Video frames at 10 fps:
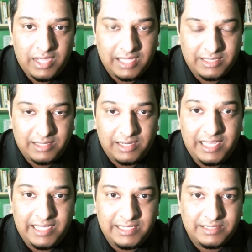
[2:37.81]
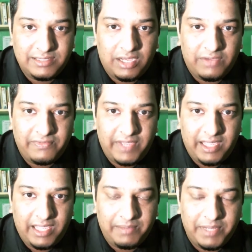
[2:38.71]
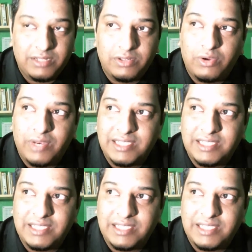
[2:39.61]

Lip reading: and the release of a chemical known